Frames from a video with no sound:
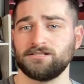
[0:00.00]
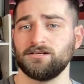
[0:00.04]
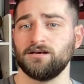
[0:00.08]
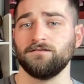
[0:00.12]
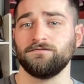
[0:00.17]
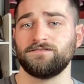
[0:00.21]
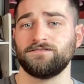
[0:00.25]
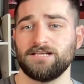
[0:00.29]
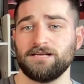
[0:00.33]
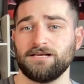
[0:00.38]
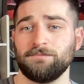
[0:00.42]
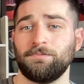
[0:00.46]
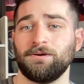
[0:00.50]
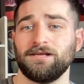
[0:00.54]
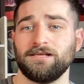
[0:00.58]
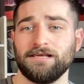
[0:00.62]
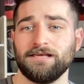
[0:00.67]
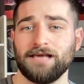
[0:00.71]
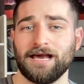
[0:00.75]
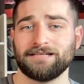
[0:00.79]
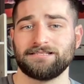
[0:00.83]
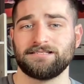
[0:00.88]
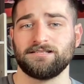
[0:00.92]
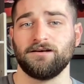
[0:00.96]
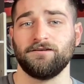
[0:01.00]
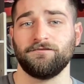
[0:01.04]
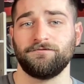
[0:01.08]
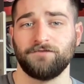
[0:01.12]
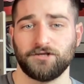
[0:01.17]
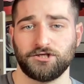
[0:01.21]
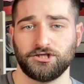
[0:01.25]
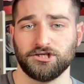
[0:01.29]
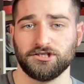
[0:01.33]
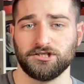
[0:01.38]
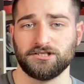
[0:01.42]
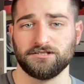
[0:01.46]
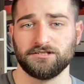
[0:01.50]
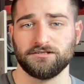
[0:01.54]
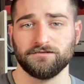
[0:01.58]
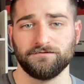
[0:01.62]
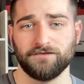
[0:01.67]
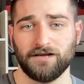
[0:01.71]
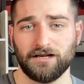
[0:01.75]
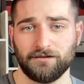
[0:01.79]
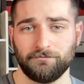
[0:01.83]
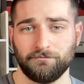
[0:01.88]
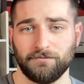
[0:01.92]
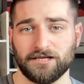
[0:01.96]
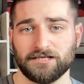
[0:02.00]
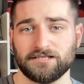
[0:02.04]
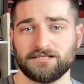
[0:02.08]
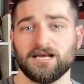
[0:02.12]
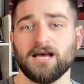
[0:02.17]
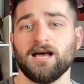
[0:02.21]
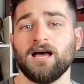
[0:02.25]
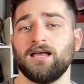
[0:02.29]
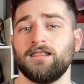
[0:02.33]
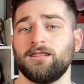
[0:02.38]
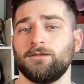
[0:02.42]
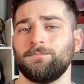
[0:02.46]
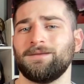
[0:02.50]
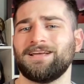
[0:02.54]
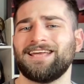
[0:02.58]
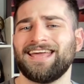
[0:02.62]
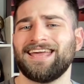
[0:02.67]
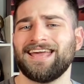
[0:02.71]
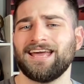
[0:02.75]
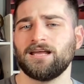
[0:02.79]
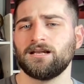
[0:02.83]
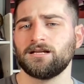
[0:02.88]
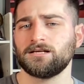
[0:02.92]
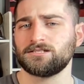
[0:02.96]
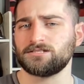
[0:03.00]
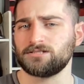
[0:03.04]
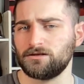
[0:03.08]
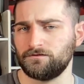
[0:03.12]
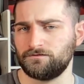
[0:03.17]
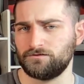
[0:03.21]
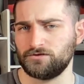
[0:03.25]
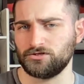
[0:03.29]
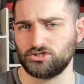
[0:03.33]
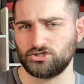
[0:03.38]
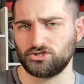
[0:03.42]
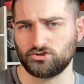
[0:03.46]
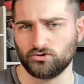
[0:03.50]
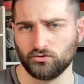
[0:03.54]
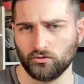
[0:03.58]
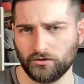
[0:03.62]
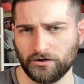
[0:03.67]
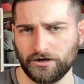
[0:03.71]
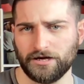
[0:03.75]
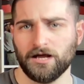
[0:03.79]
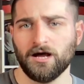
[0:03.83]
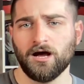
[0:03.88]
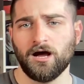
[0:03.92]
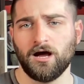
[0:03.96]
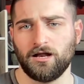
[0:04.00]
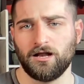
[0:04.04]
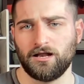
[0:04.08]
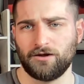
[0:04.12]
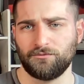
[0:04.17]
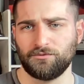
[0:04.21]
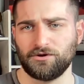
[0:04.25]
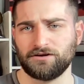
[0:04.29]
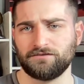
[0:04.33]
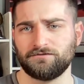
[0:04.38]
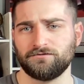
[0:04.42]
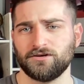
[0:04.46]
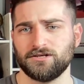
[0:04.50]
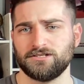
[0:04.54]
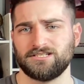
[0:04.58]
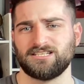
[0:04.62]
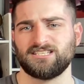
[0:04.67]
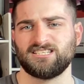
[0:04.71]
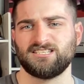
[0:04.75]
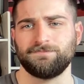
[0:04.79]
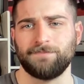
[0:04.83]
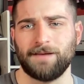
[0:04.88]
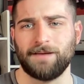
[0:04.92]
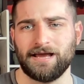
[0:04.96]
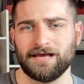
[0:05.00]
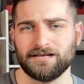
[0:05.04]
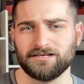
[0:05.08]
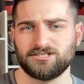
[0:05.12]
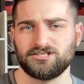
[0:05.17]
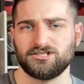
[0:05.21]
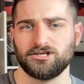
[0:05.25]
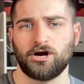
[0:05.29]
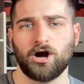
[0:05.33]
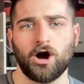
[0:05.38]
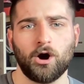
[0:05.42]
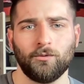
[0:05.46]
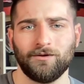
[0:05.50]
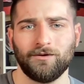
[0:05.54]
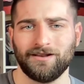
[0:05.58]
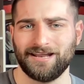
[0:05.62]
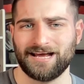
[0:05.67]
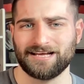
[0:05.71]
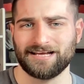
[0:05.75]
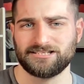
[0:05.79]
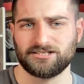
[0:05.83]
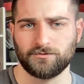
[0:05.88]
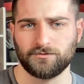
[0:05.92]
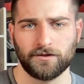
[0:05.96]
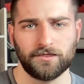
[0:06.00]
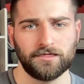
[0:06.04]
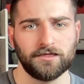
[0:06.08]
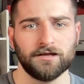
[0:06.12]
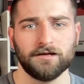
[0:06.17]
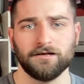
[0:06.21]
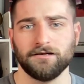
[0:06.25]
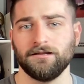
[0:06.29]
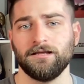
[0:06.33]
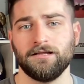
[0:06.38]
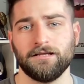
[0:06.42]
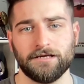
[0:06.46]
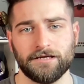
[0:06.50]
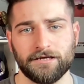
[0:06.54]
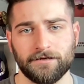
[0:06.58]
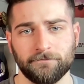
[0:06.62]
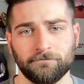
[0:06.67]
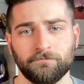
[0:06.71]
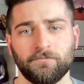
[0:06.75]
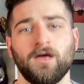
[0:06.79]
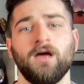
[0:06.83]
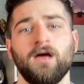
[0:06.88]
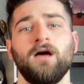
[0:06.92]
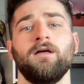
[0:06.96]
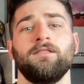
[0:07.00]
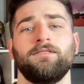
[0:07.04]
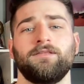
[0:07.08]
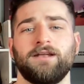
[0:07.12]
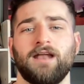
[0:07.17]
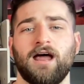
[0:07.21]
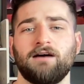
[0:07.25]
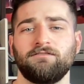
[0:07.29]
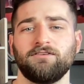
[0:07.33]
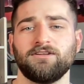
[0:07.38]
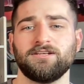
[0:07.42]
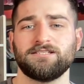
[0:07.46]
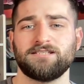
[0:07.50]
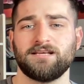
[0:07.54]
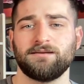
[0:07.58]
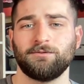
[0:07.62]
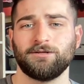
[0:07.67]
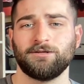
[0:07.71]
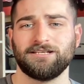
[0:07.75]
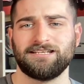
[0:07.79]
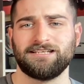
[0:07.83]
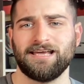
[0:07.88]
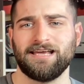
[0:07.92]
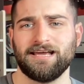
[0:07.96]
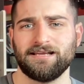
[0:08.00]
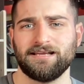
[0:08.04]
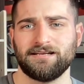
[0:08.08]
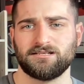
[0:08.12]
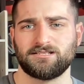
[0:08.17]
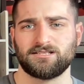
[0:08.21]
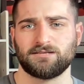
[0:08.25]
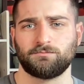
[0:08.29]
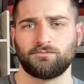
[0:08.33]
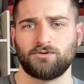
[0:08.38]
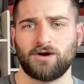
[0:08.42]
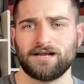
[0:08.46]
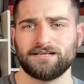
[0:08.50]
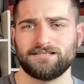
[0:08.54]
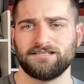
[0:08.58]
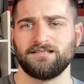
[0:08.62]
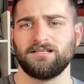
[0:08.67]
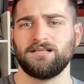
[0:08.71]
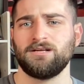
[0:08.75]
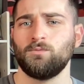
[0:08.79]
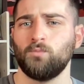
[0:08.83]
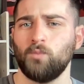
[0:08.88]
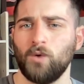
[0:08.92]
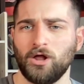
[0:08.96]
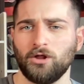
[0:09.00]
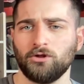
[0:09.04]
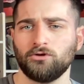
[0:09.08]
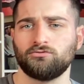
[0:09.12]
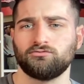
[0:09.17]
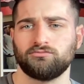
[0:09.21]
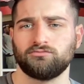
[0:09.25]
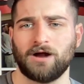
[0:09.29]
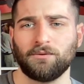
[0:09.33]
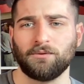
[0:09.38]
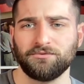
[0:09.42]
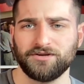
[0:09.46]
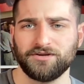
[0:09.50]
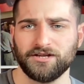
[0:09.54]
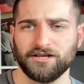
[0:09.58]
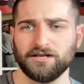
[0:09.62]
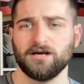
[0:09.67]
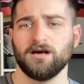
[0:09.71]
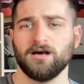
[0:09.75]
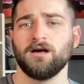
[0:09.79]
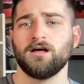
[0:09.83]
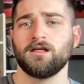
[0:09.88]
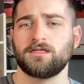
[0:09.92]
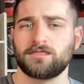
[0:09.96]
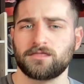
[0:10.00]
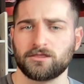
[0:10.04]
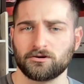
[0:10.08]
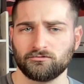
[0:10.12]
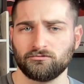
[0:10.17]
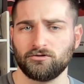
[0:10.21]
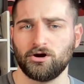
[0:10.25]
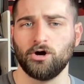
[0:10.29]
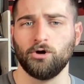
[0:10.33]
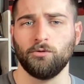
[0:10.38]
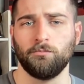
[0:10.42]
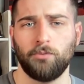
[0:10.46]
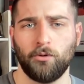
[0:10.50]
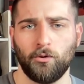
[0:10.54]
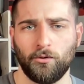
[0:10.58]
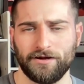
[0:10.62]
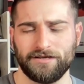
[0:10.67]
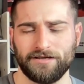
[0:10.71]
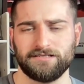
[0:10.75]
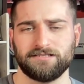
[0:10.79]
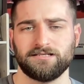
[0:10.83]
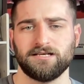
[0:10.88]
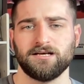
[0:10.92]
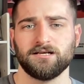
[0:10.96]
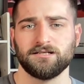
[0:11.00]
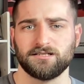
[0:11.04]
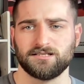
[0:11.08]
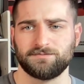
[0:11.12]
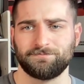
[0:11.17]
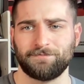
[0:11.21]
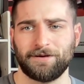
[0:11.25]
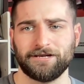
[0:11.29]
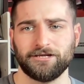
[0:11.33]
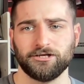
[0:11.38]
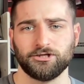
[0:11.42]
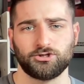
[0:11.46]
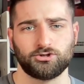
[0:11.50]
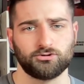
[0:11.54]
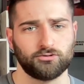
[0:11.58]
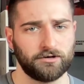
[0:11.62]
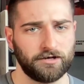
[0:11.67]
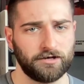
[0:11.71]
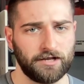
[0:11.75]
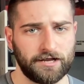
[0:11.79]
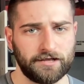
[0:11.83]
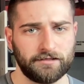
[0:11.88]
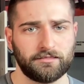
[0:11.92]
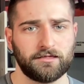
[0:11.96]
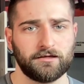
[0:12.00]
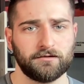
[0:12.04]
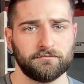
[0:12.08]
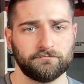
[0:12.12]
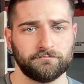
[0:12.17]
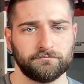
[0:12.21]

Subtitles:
of deep yet efficient development and the mechanics of the story allowing for its expanse to coalesce within Lily, the novel is able to gain a surprisingly well-grounded, thorough point despite its short length.